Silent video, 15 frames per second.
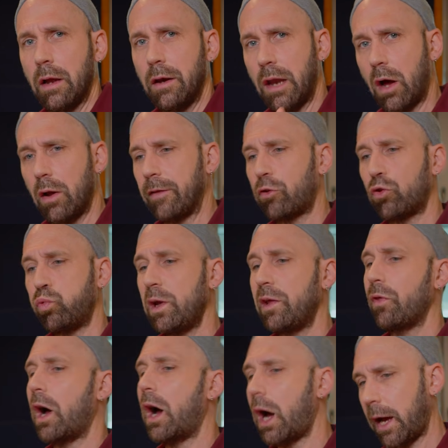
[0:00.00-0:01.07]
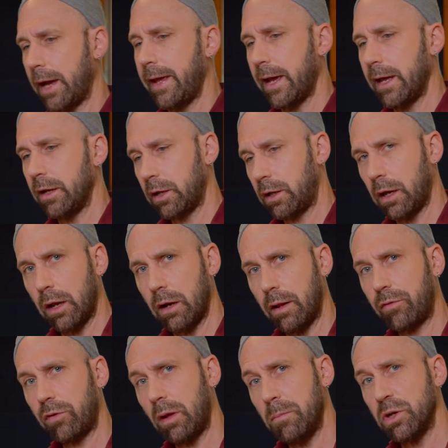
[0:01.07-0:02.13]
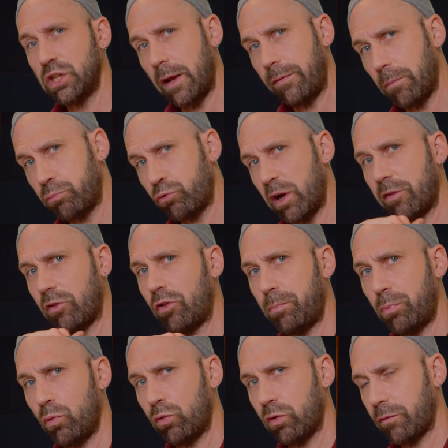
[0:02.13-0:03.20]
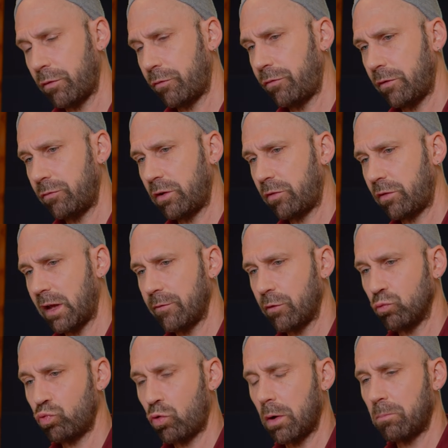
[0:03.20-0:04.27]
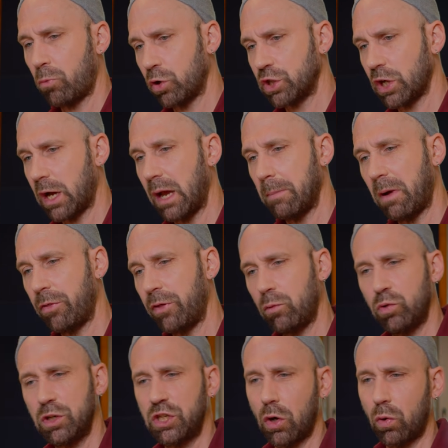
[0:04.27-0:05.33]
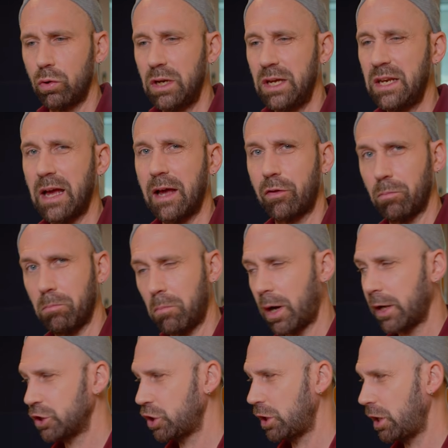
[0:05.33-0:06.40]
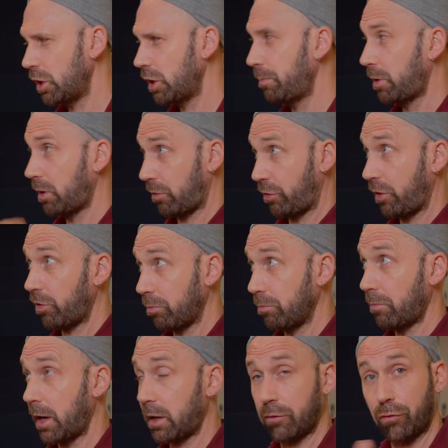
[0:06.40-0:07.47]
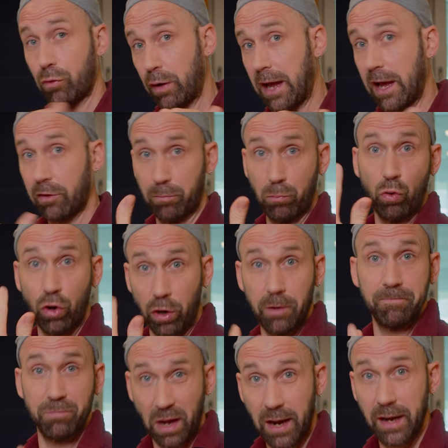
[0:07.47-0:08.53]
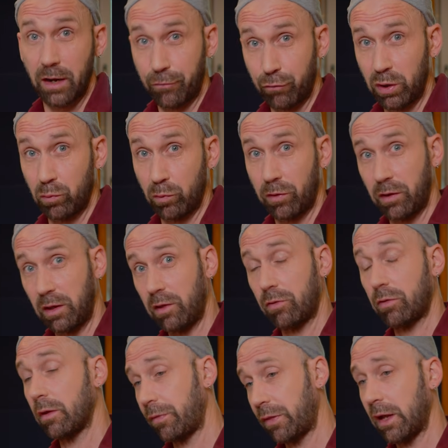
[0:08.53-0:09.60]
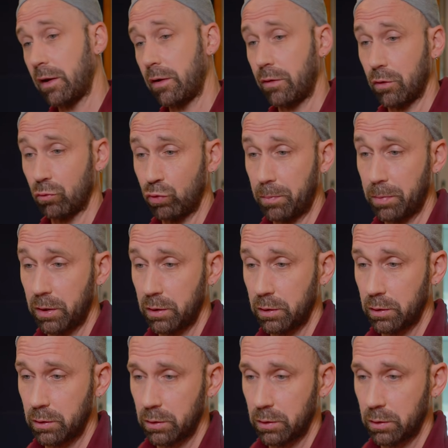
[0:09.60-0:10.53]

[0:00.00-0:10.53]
Now let's tweak the high end again. Let's imitate the presence boost of the 57 one more time. I think we don't need as much here because this microphone has more higher frequencies than the ribbon.